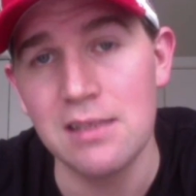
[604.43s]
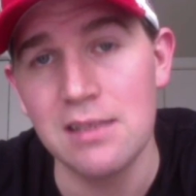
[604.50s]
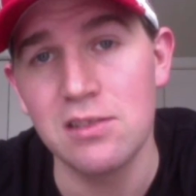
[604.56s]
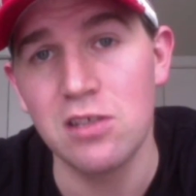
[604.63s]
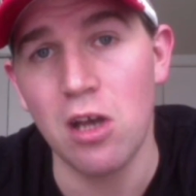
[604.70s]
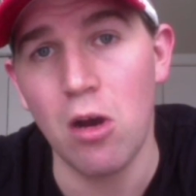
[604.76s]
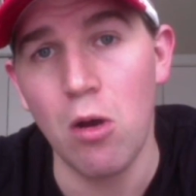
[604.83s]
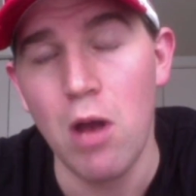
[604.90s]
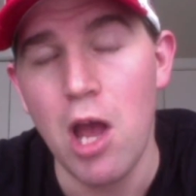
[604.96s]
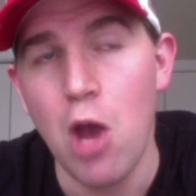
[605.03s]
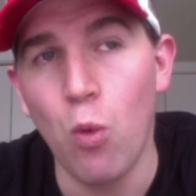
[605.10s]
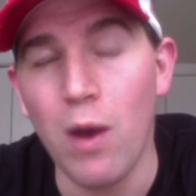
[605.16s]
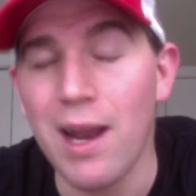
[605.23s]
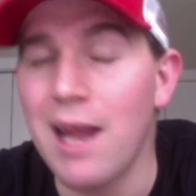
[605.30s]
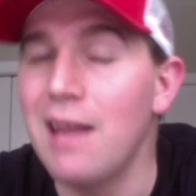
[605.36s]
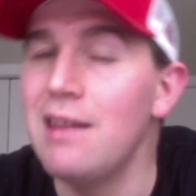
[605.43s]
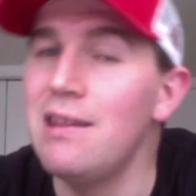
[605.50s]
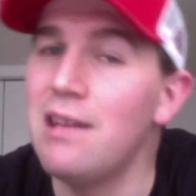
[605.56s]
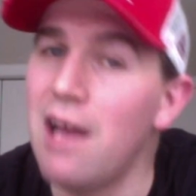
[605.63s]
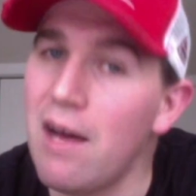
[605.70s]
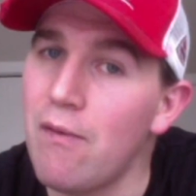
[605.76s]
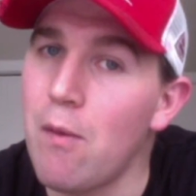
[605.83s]
And so what I
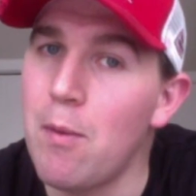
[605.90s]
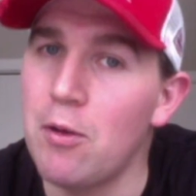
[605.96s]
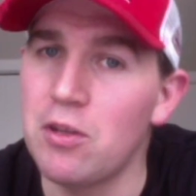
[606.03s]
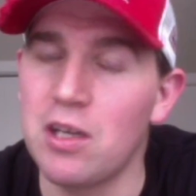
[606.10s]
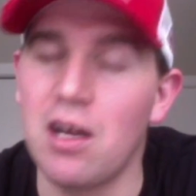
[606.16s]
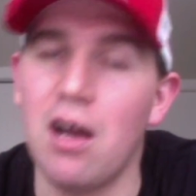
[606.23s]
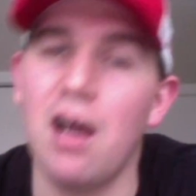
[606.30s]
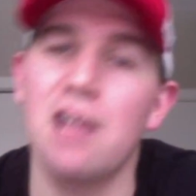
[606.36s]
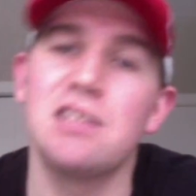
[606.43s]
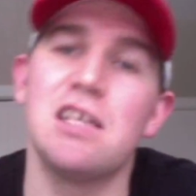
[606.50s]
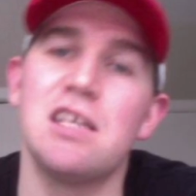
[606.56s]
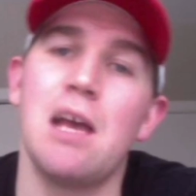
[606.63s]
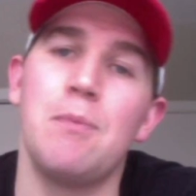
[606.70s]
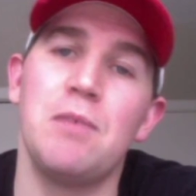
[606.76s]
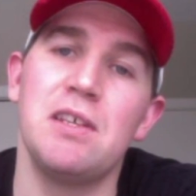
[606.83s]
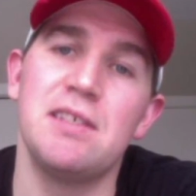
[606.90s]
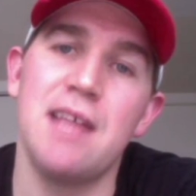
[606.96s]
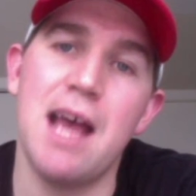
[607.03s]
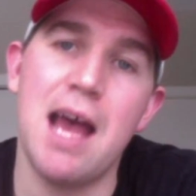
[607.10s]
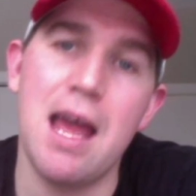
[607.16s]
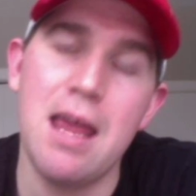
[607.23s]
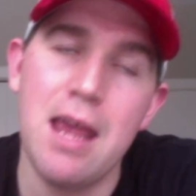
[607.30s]
love about the concept is
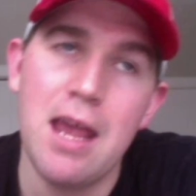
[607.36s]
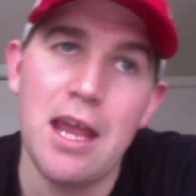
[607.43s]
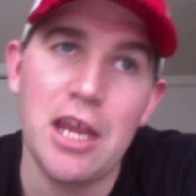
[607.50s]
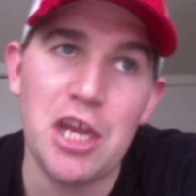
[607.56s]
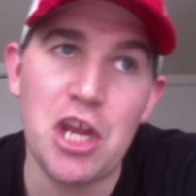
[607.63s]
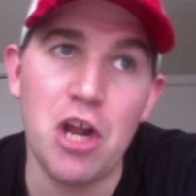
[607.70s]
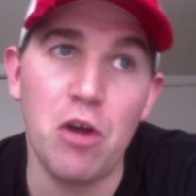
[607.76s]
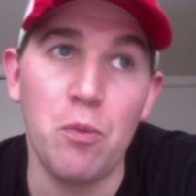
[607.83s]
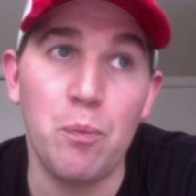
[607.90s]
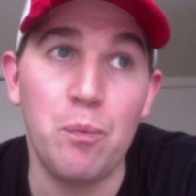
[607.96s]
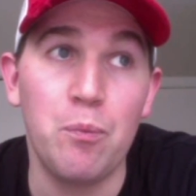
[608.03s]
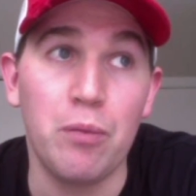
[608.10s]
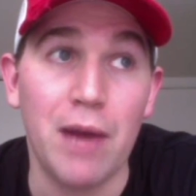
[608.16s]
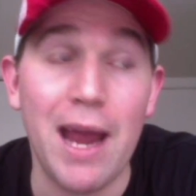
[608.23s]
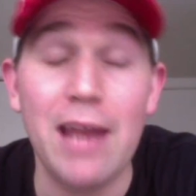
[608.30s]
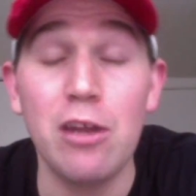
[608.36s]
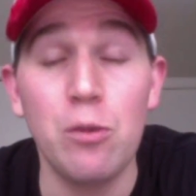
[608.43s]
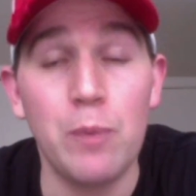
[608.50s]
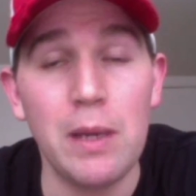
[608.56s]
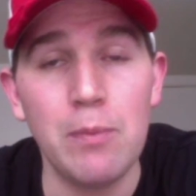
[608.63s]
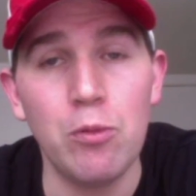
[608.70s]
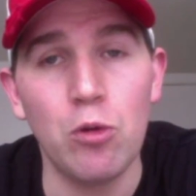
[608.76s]
that brand
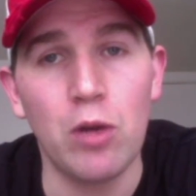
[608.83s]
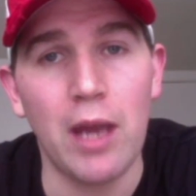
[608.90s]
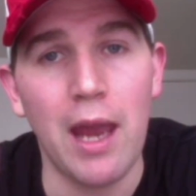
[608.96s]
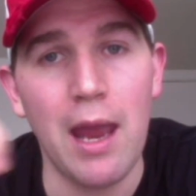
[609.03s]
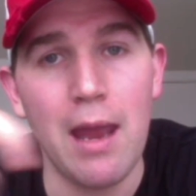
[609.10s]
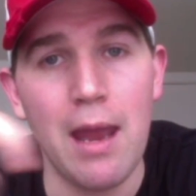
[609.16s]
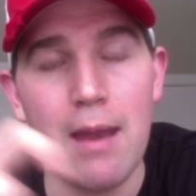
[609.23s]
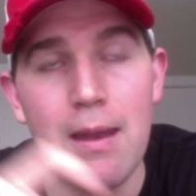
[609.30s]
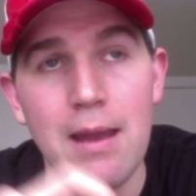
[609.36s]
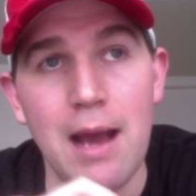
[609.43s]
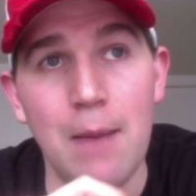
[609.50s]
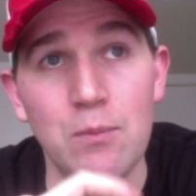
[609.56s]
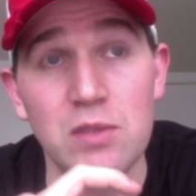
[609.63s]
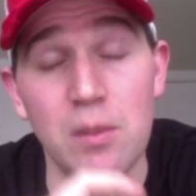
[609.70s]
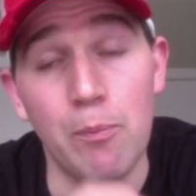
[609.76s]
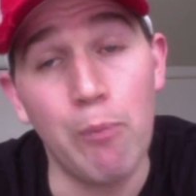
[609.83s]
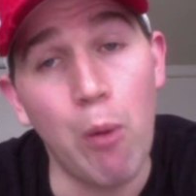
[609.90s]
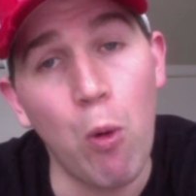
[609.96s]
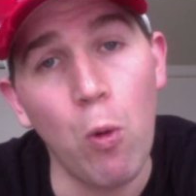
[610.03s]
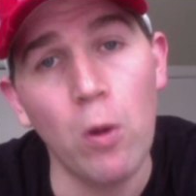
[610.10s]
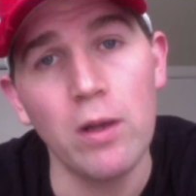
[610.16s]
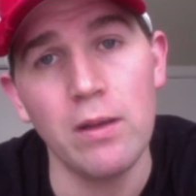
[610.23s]
new people can
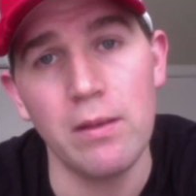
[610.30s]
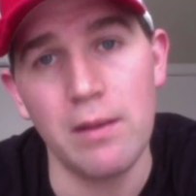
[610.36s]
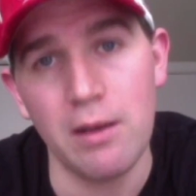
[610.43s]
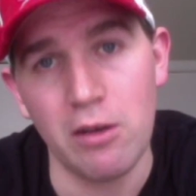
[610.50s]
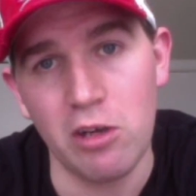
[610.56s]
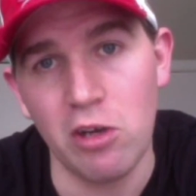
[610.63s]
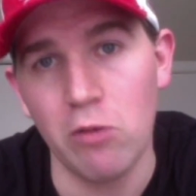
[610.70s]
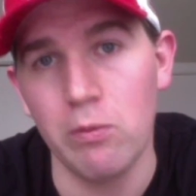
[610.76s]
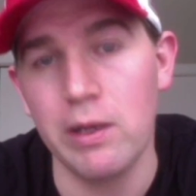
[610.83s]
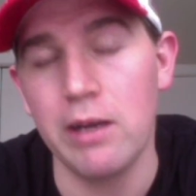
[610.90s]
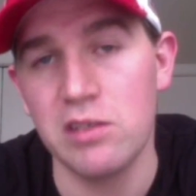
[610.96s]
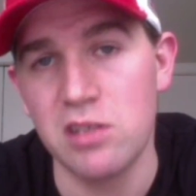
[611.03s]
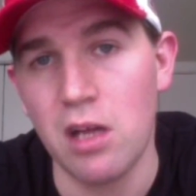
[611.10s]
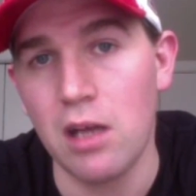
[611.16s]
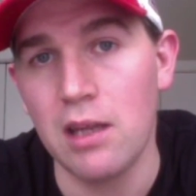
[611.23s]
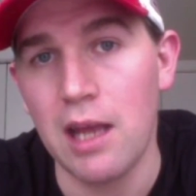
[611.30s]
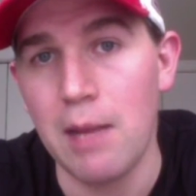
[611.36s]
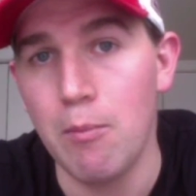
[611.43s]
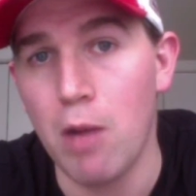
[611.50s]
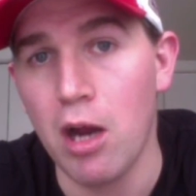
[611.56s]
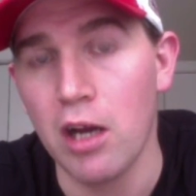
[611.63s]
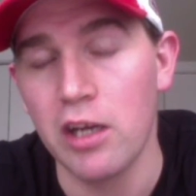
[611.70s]
support their career as an
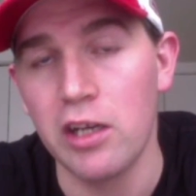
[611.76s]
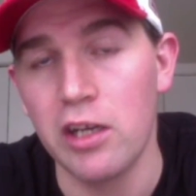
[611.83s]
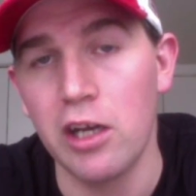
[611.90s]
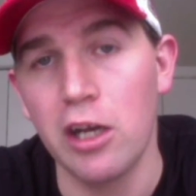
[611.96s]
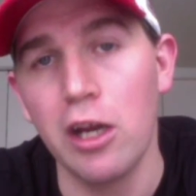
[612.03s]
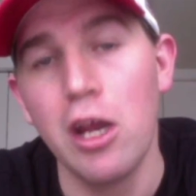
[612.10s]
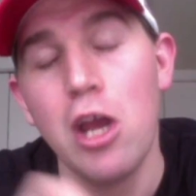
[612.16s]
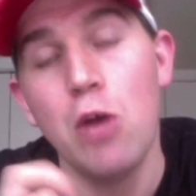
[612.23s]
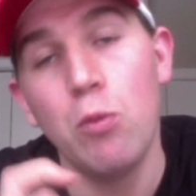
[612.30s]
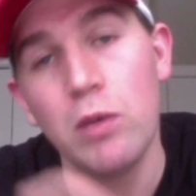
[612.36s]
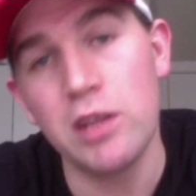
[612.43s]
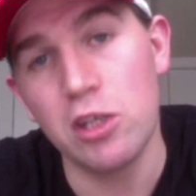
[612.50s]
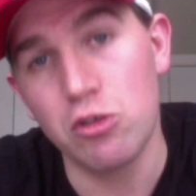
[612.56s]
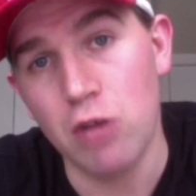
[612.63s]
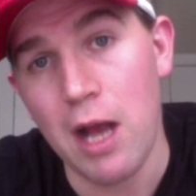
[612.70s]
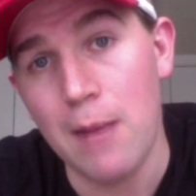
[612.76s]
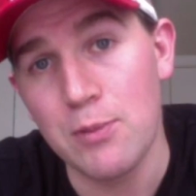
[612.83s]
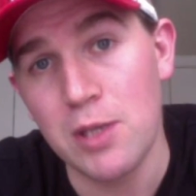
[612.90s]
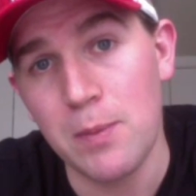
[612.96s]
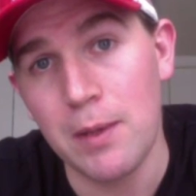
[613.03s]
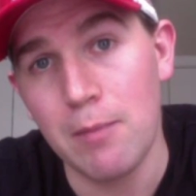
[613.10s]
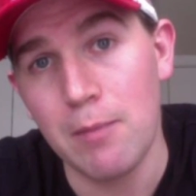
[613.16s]
online marketer with the drop
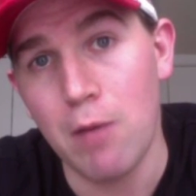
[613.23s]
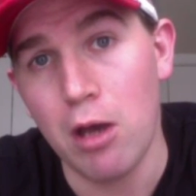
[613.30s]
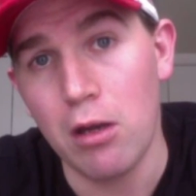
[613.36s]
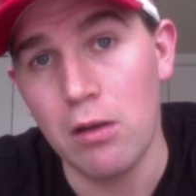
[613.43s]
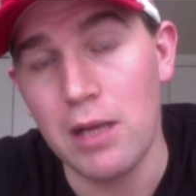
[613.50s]
shipping model.